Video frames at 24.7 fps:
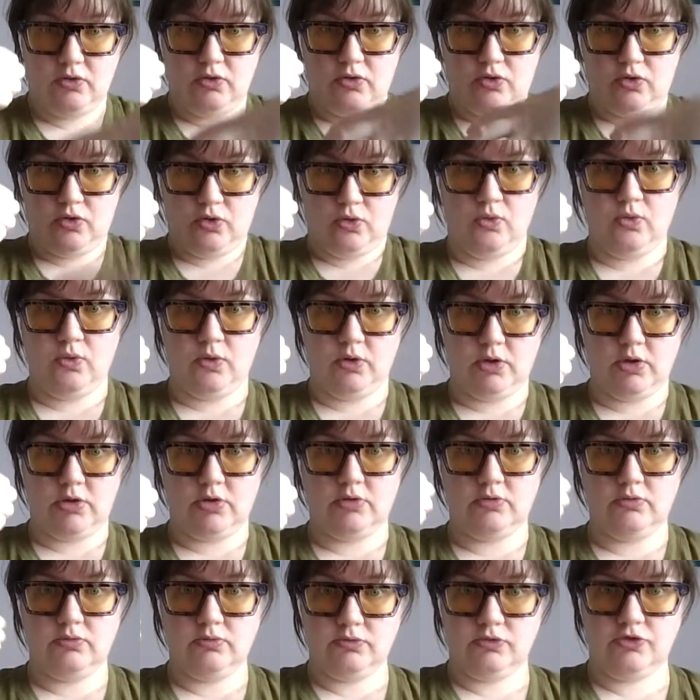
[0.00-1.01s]
core,
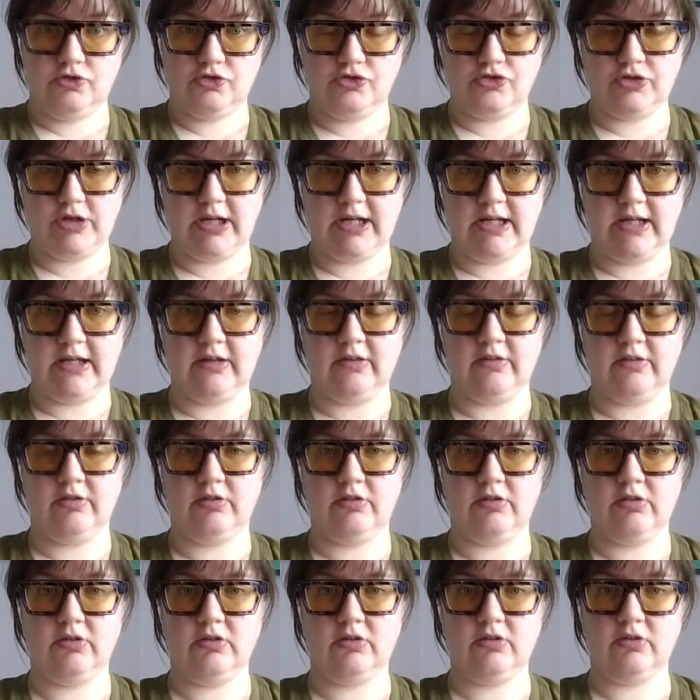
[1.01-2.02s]

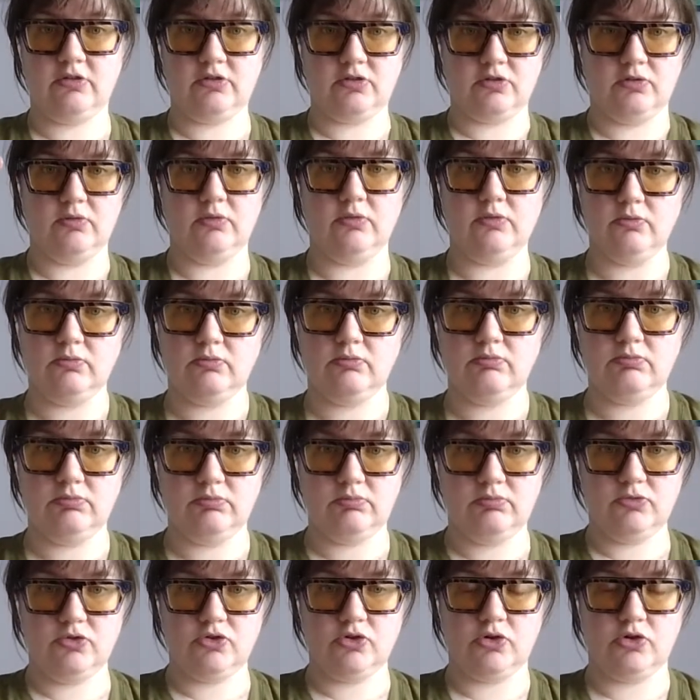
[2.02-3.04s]
strength, so
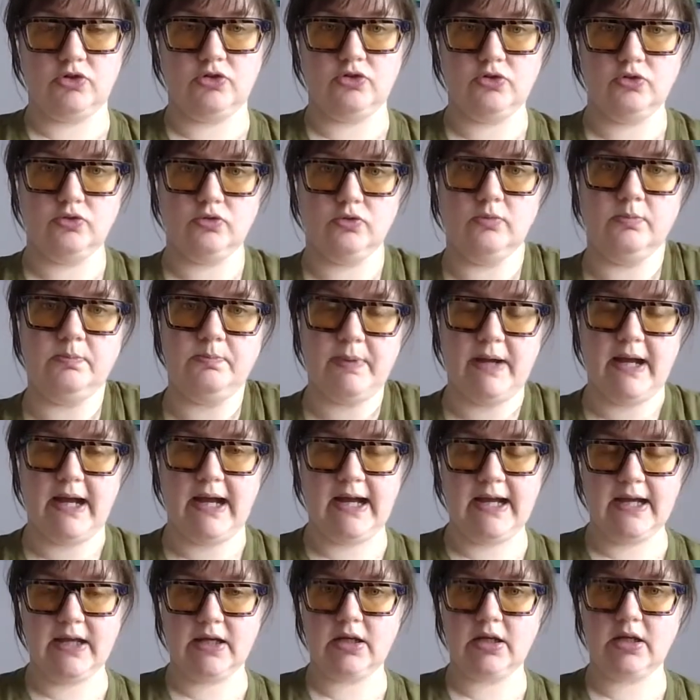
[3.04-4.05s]
torso,
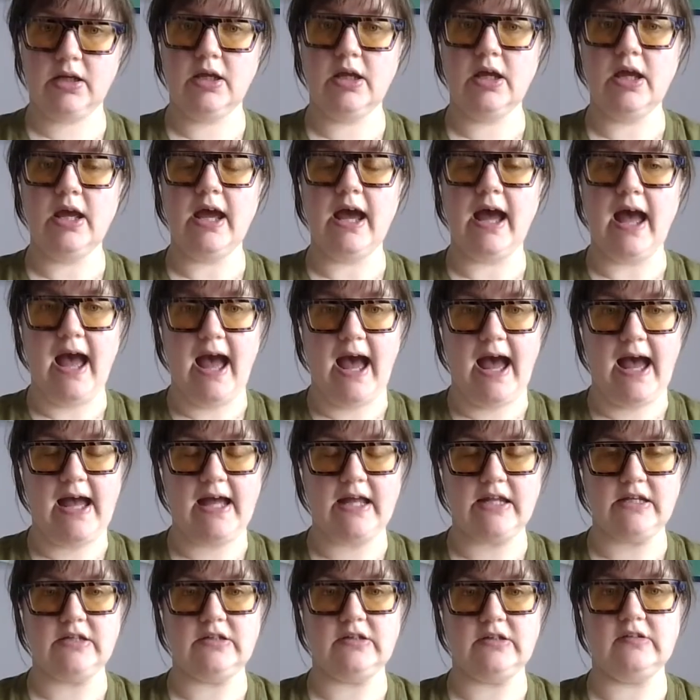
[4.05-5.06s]
back,
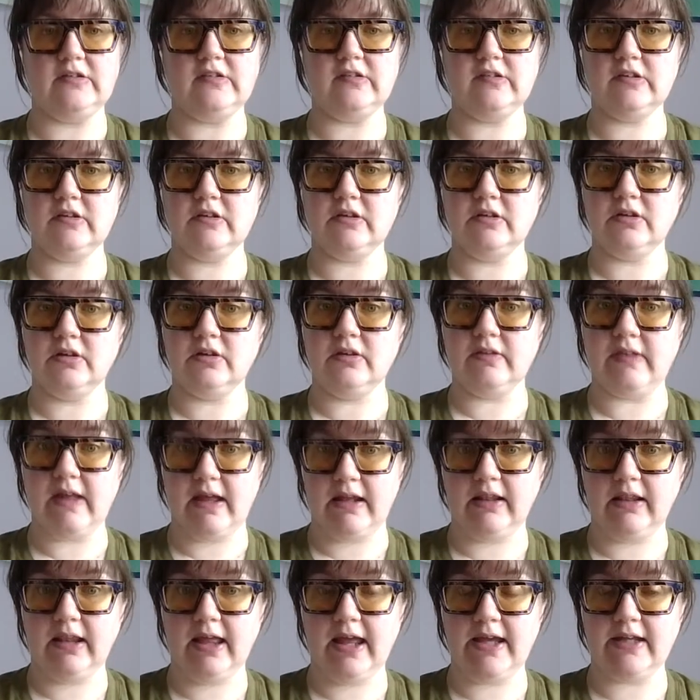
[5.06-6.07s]
and
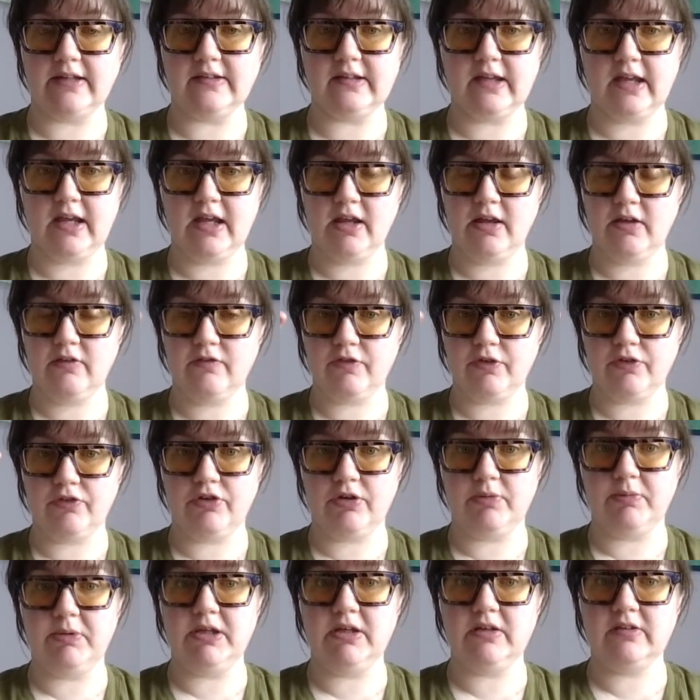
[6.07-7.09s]
then leg day for 3
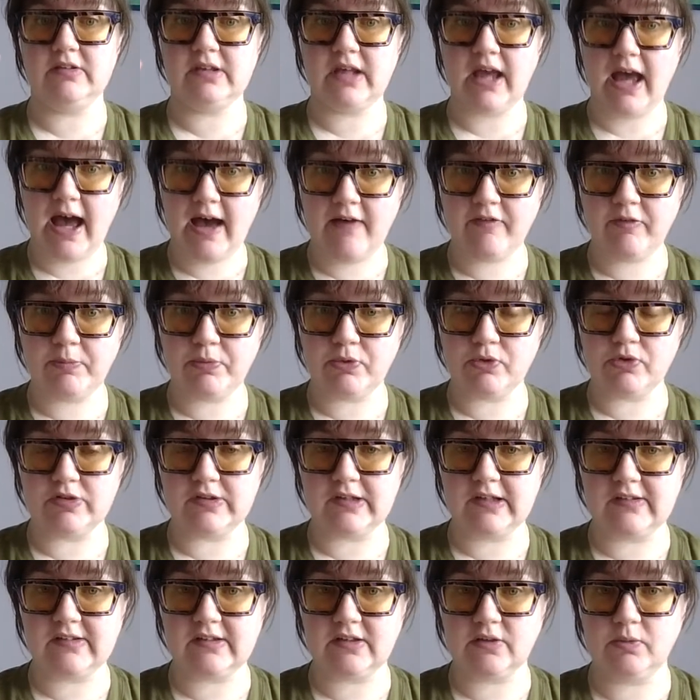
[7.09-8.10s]
weeks. Have a
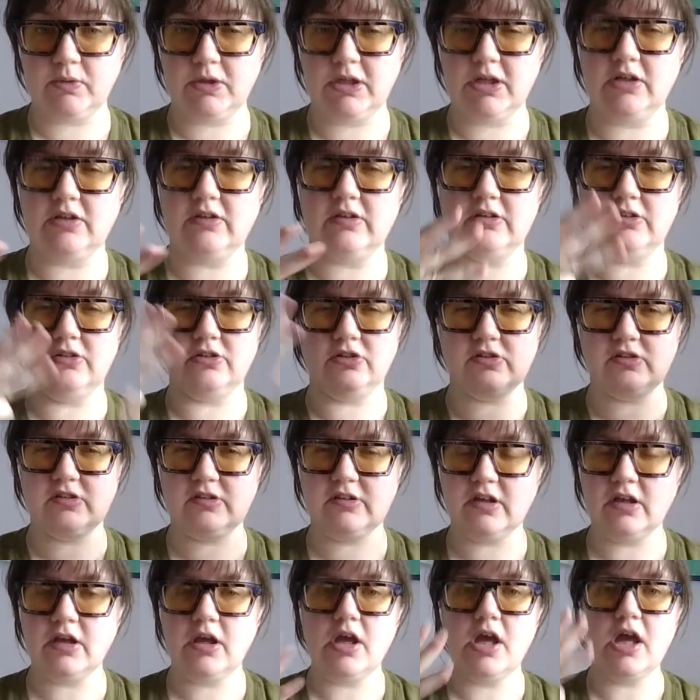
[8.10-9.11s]
processing week to just
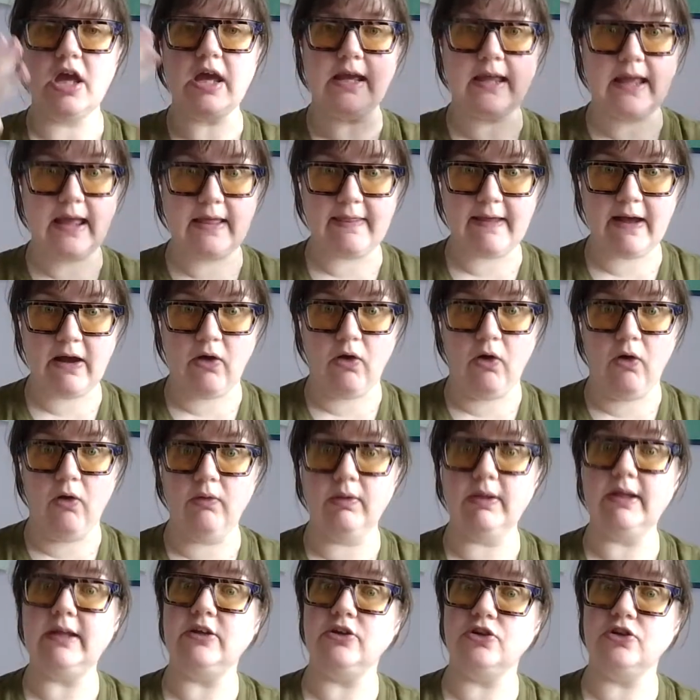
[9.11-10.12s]
get that all
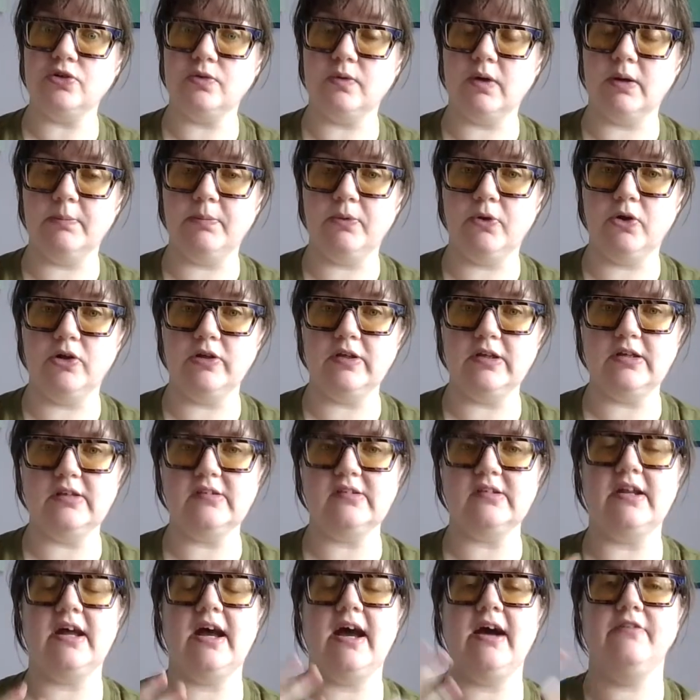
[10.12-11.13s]
into our bodies
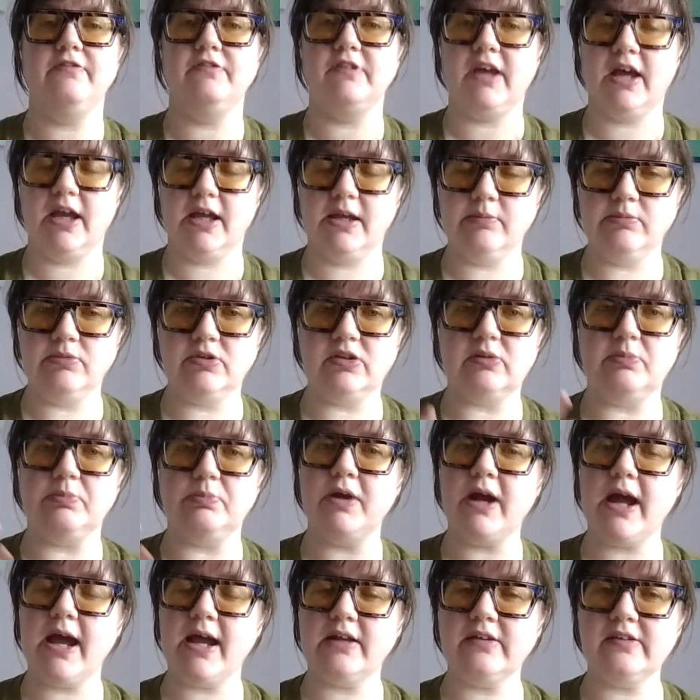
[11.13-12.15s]
and have time to
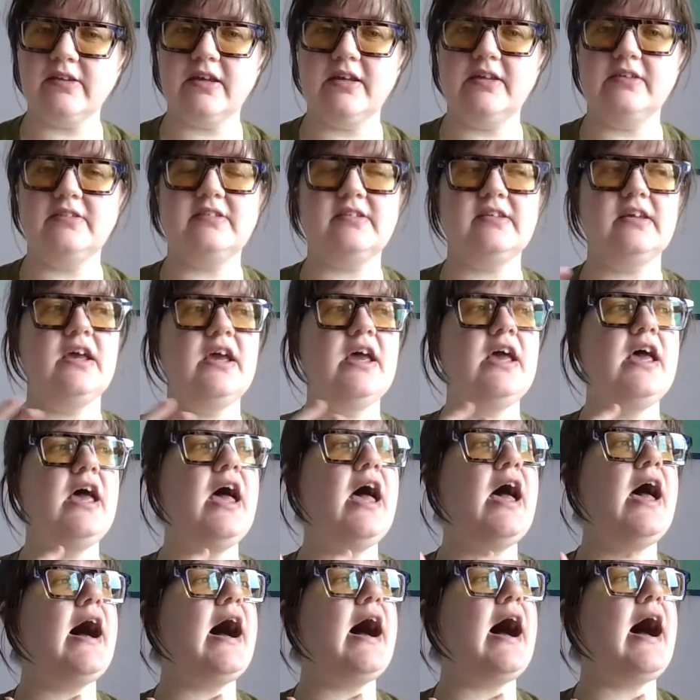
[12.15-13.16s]
practice.
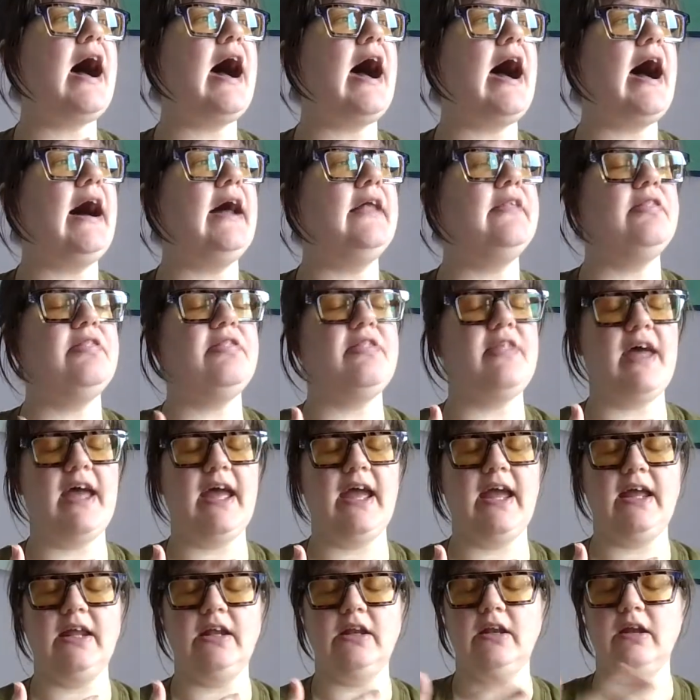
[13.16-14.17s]
And
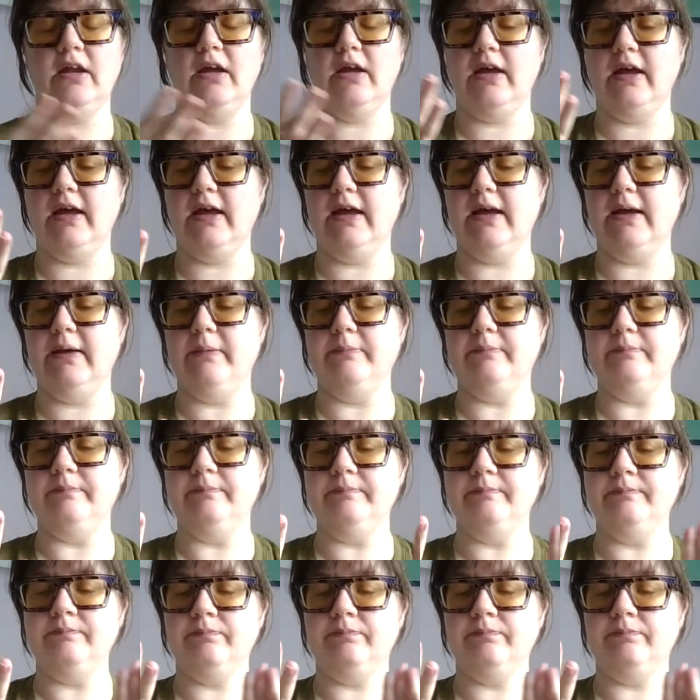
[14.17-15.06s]
then the